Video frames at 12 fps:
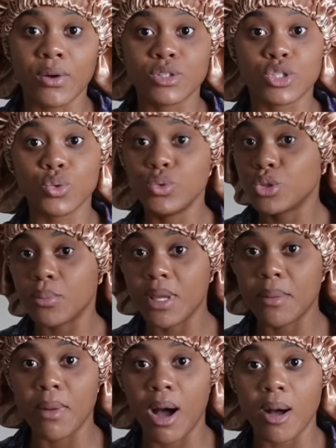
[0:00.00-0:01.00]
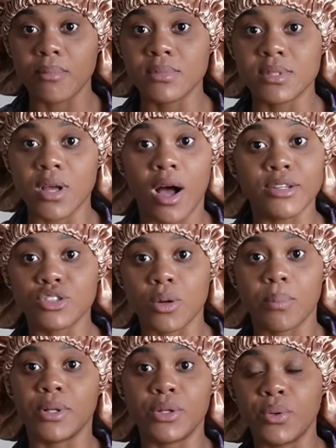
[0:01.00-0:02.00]
soon to be moms,
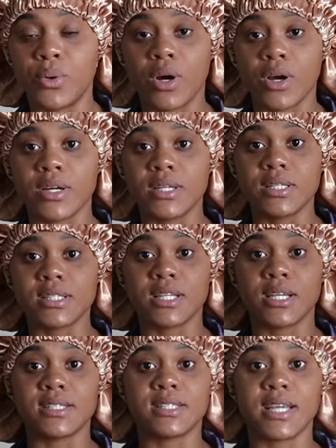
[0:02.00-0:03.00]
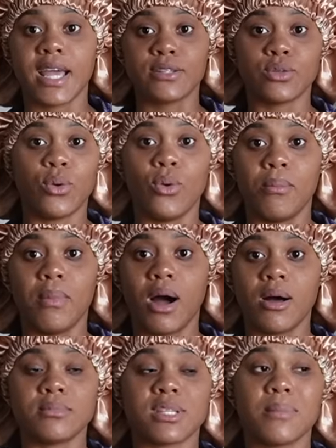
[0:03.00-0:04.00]
entrepreneurs, stay at home
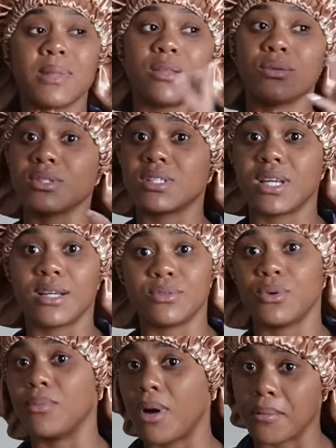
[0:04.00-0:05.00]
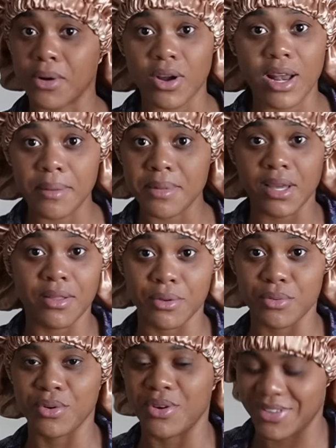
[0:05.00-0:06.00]
moms. I'm not no stay at home mom, girl, I be on
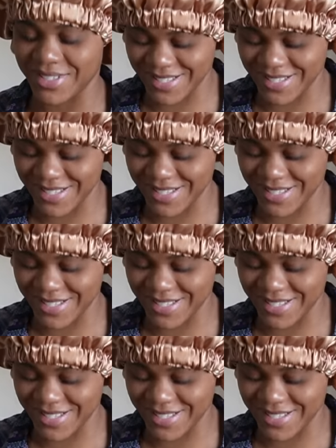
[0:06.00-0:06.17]
the road.